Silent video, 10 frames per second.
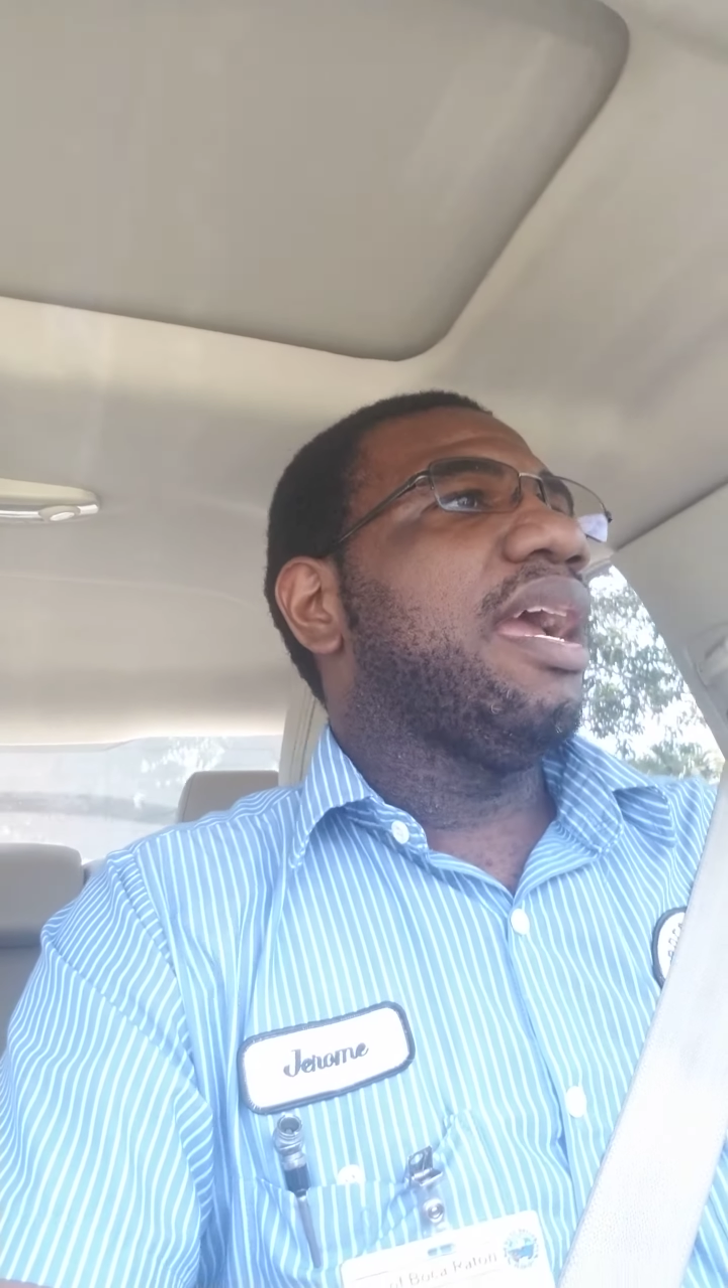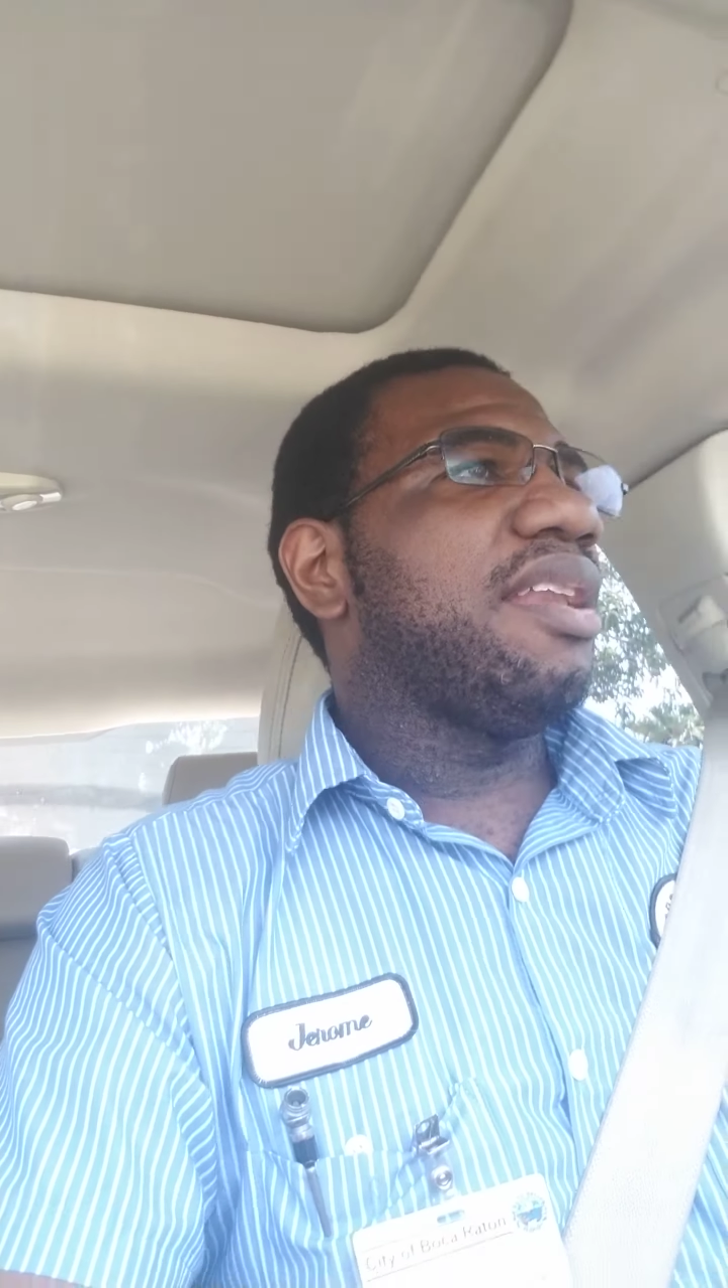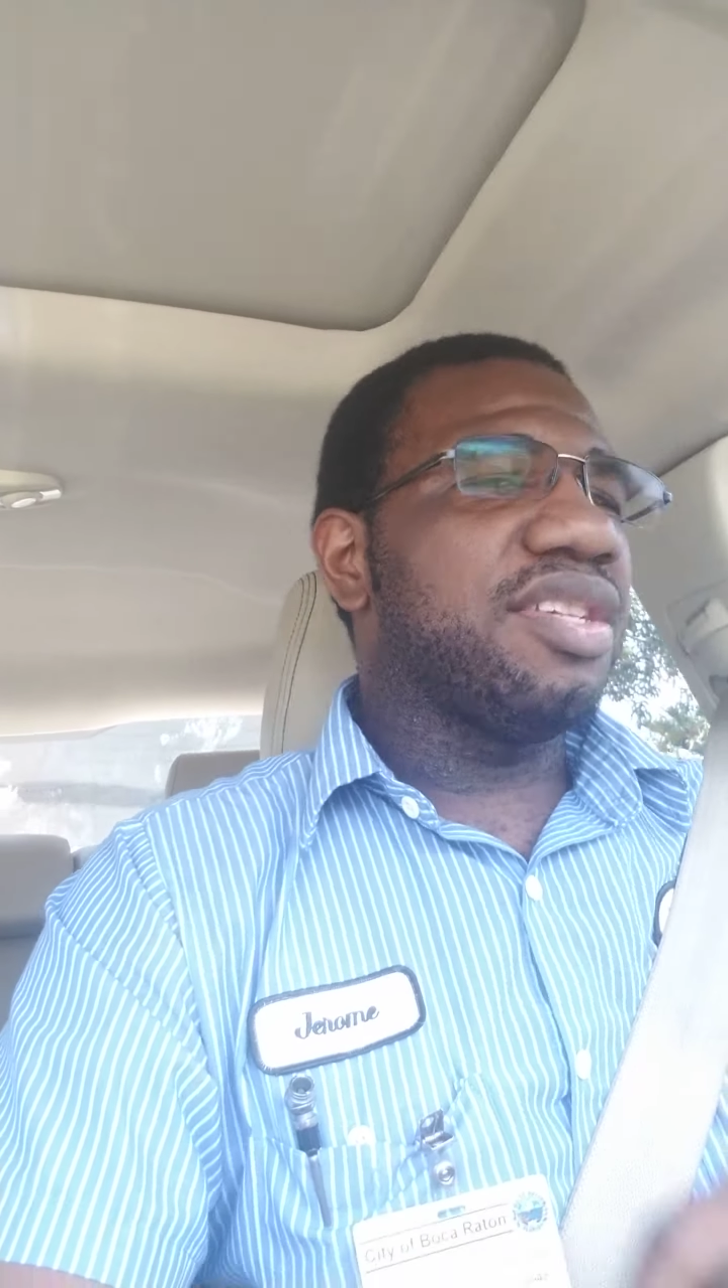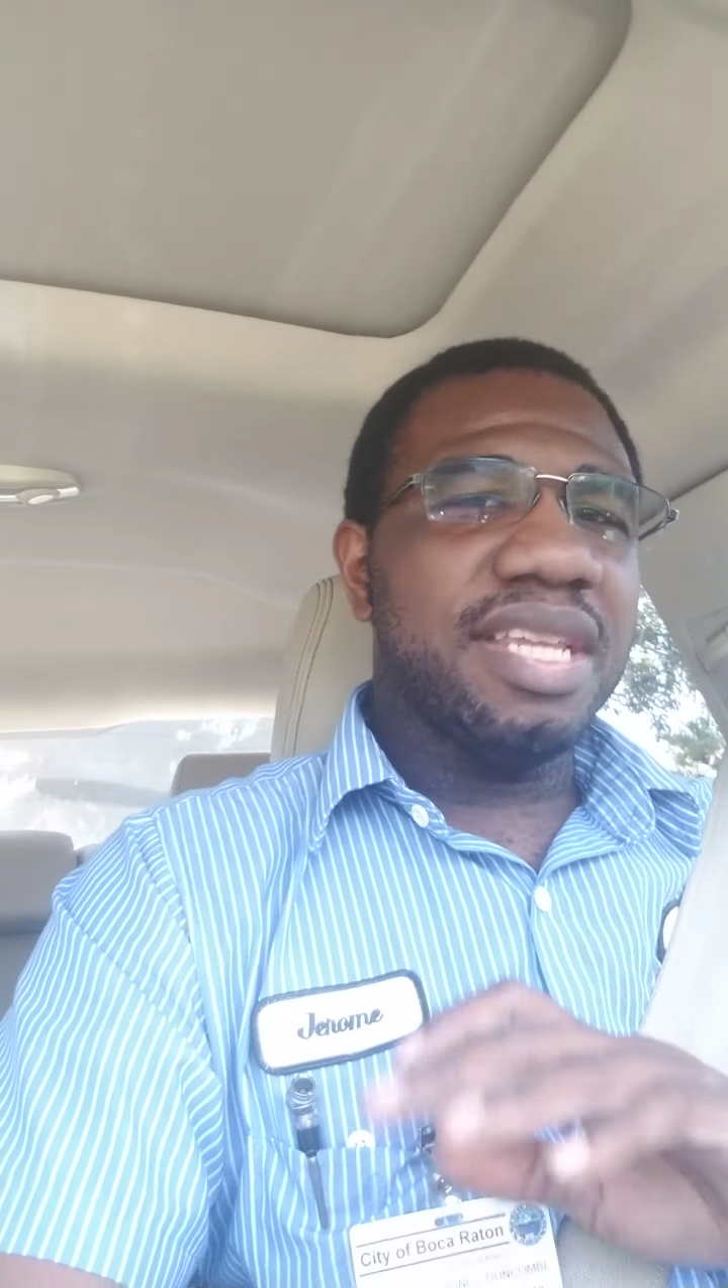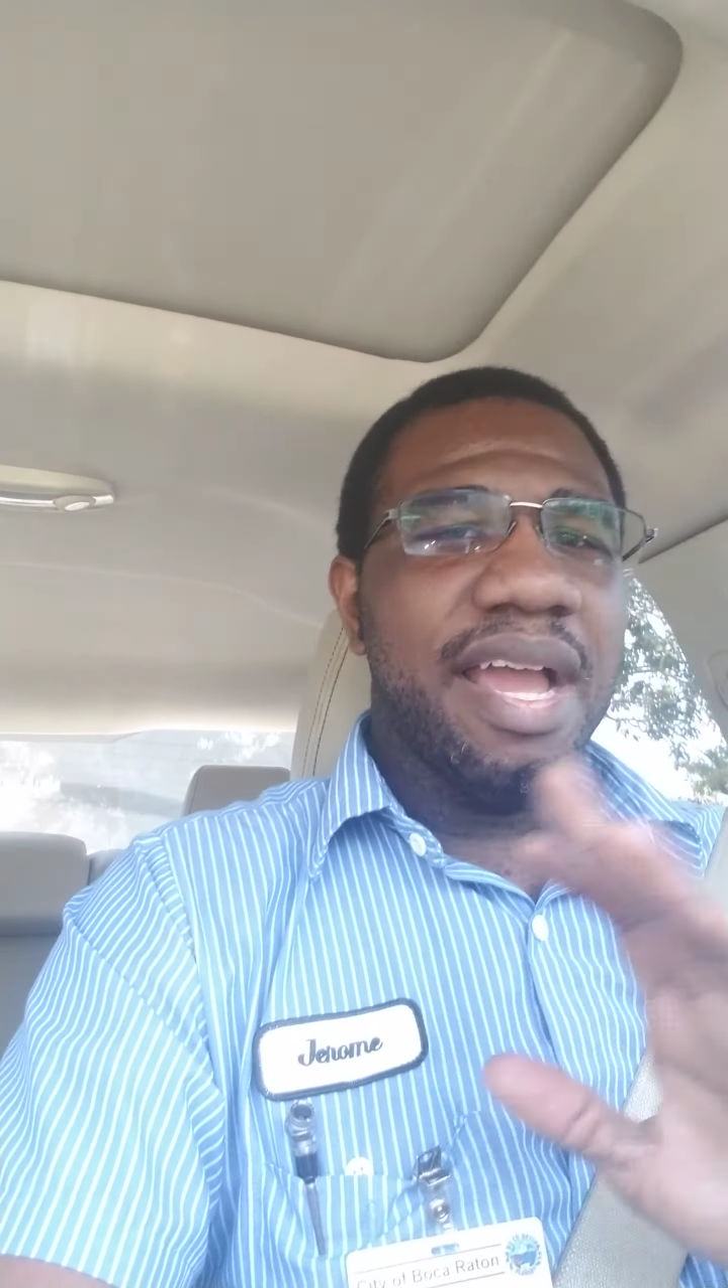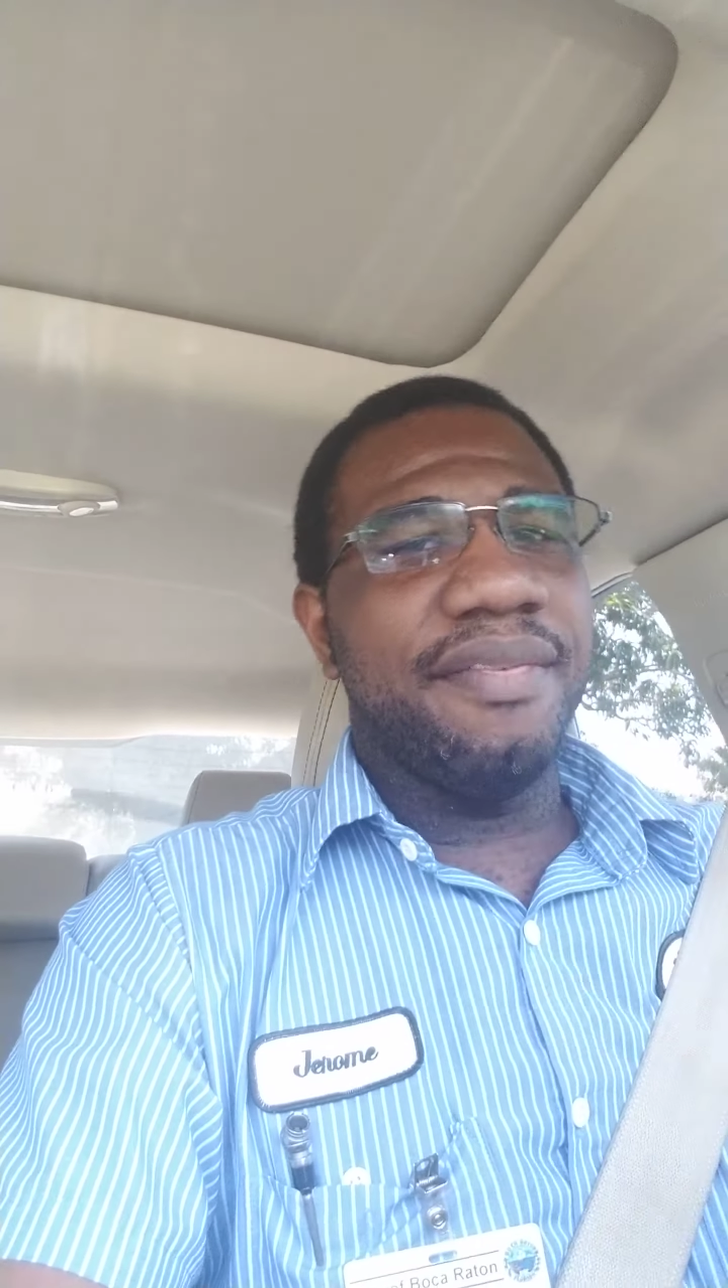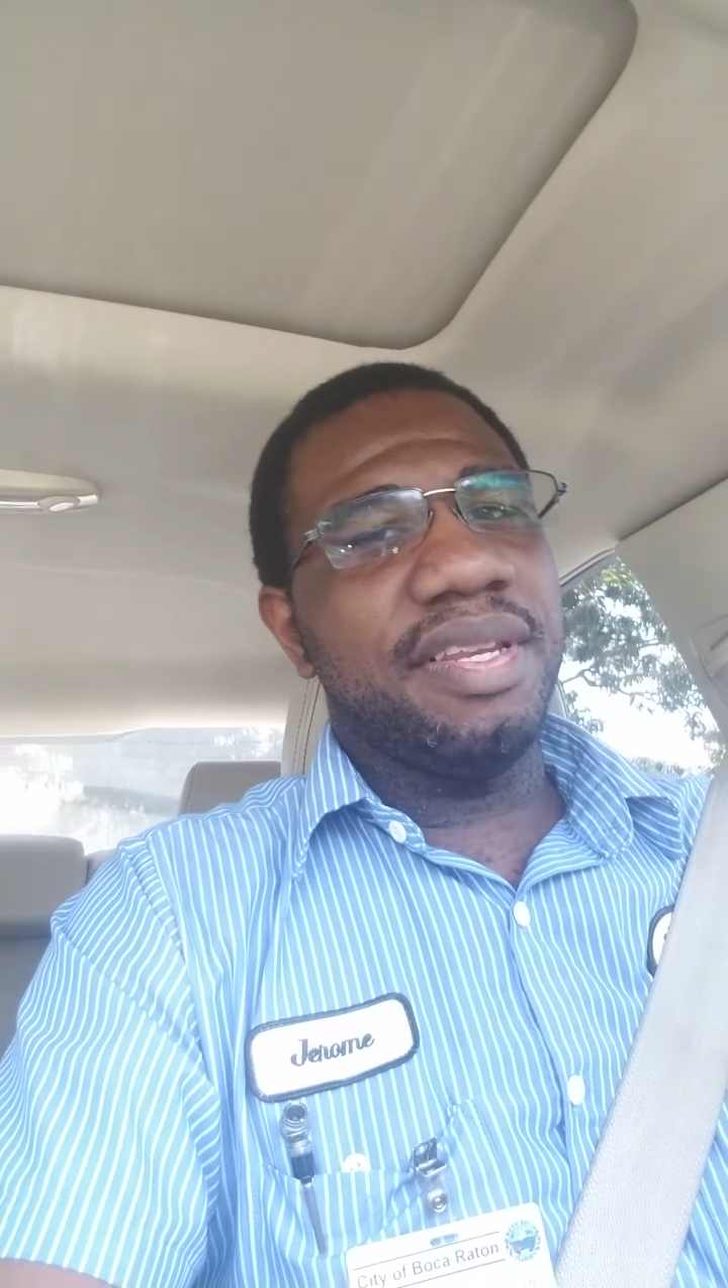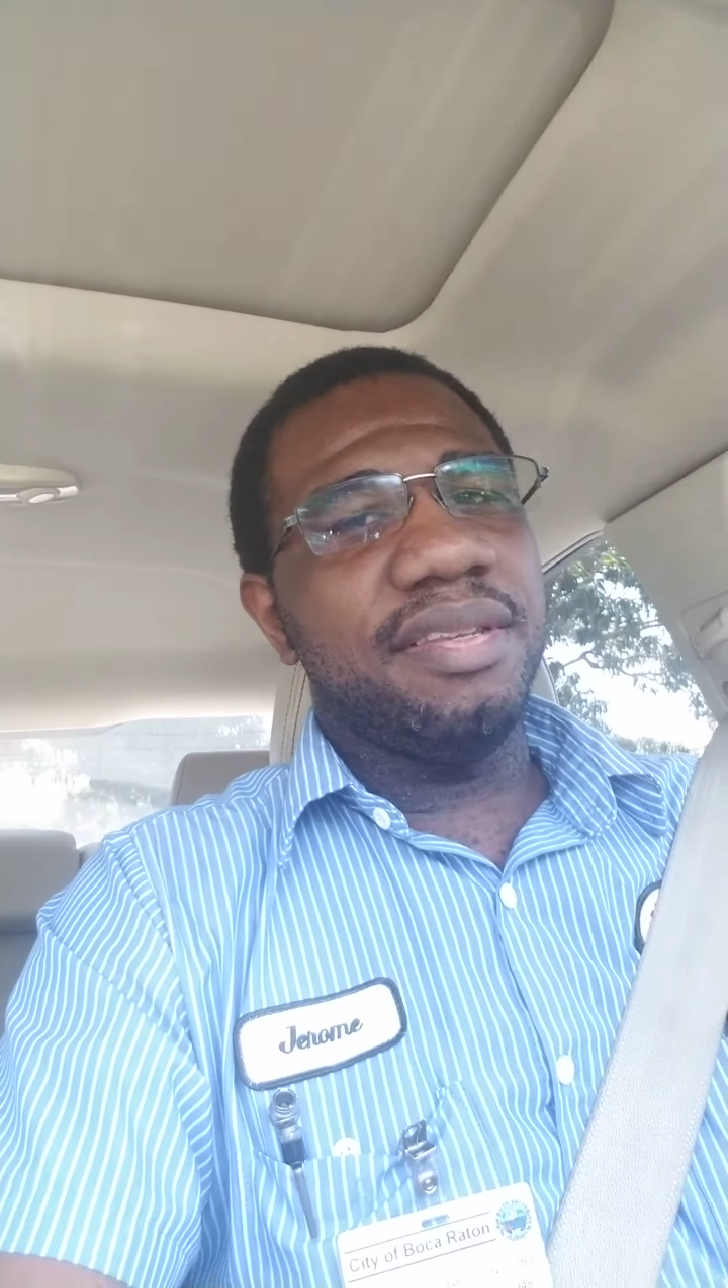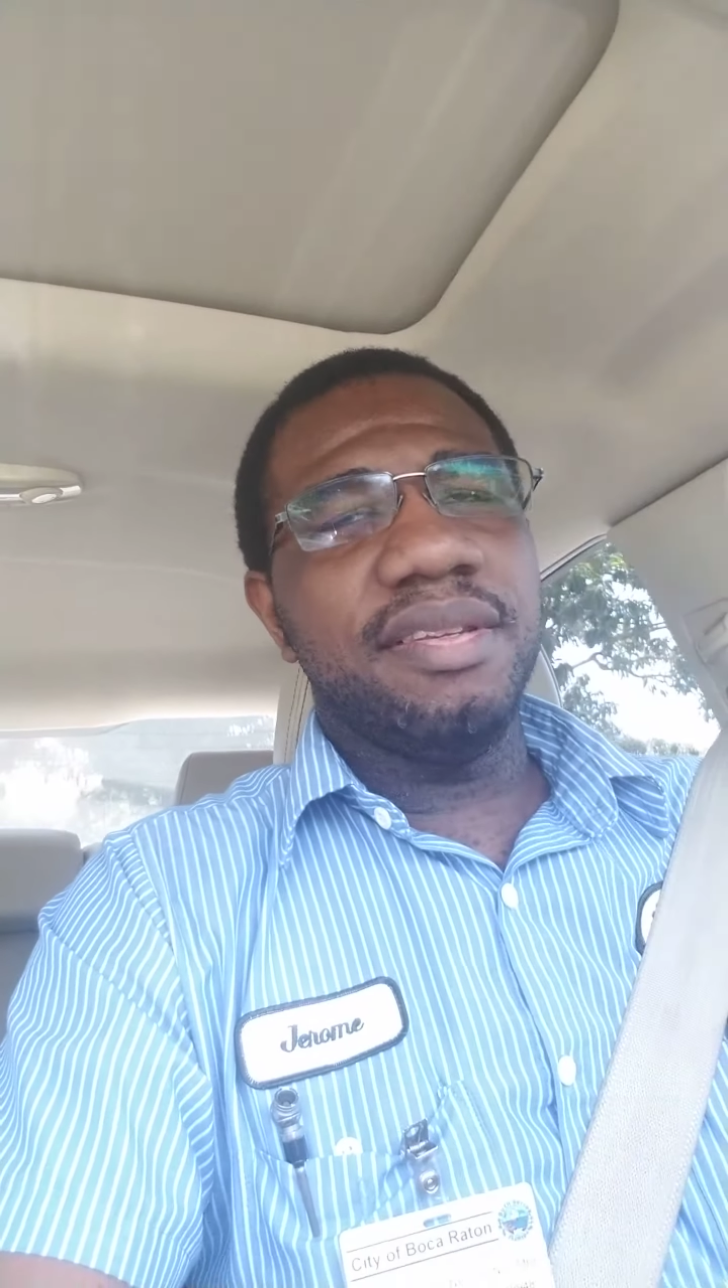and just have it